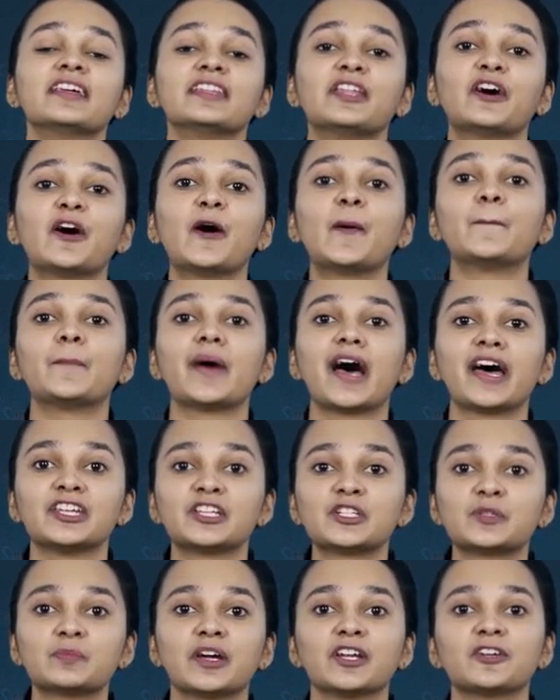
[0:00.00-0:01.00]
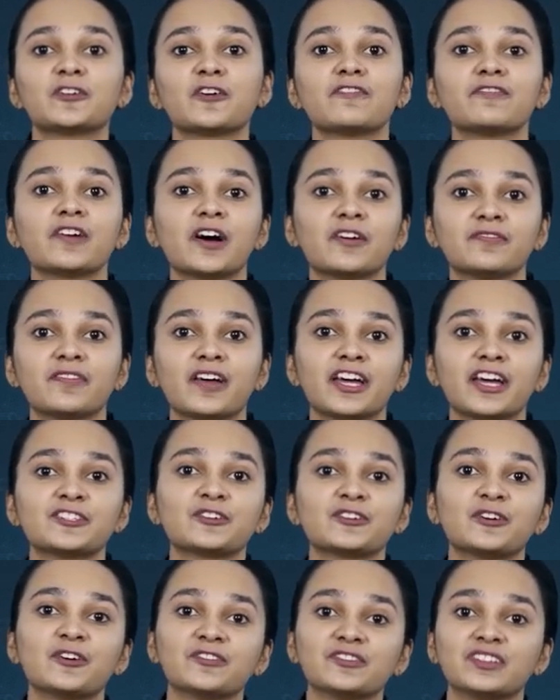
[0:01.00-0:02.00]
the management of affairs
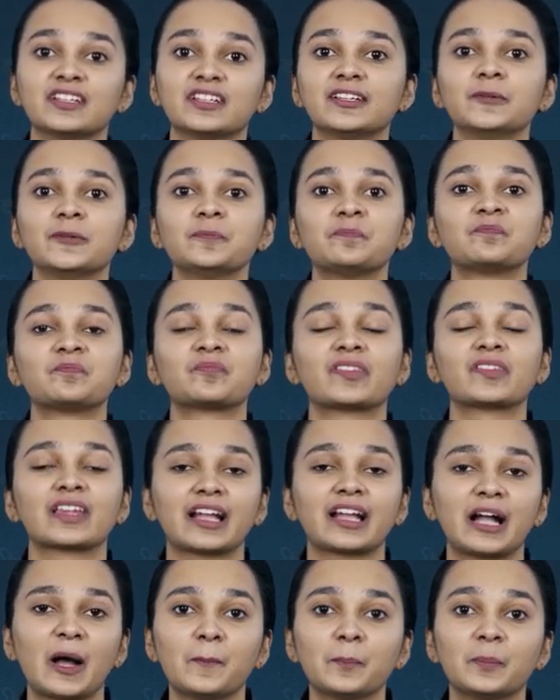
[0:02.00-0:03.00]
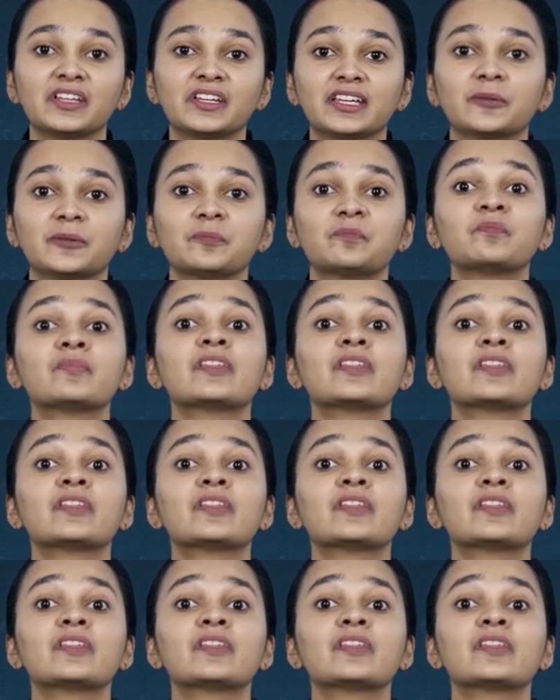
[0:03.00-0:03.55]
of the company.